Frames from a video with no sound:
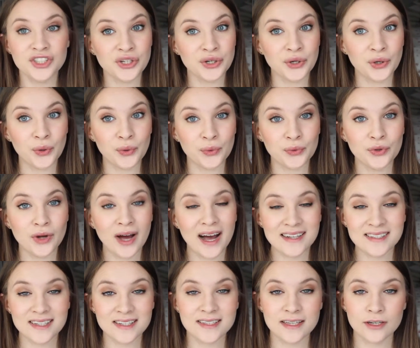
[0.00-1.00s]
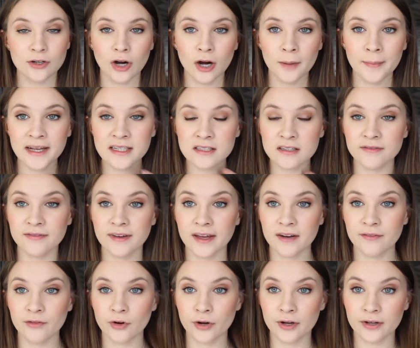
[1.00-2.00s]
know, as I say, not a massive
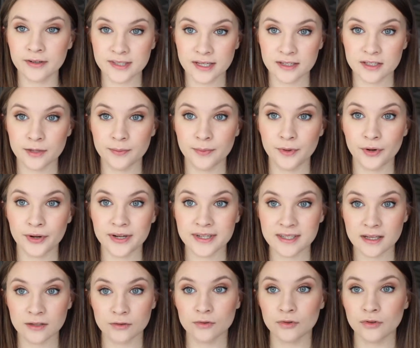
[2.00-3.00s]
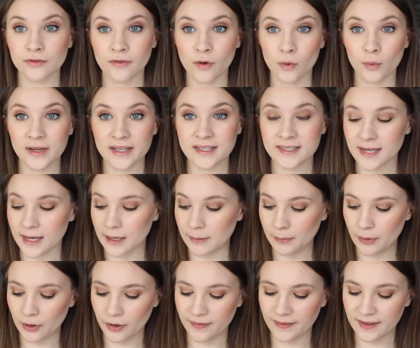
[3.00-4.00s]
fan of oils, and to be honest I don't know if I'll waste time
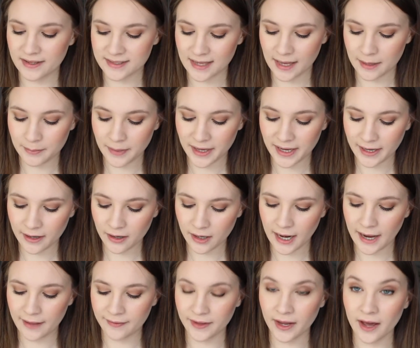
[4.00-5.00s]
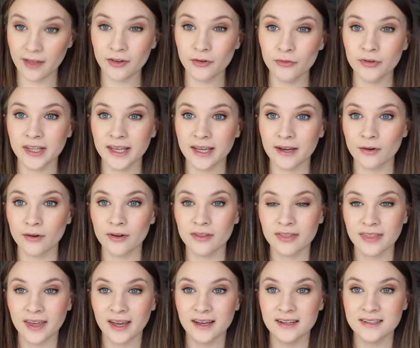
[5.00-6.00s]
putting this in my hair. And the other really annoying
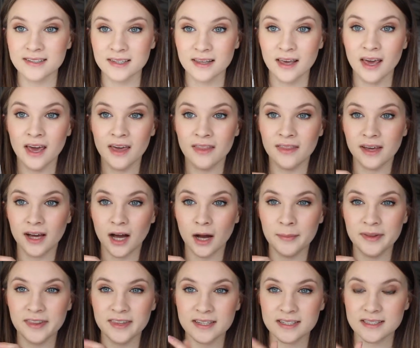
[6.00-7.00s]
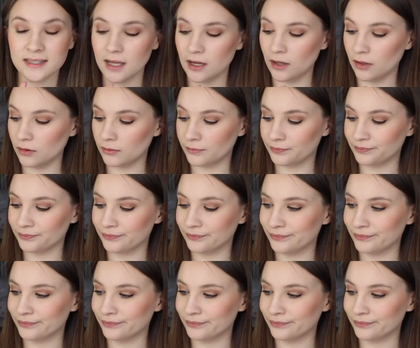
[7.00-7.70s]
thing is they come in this little, what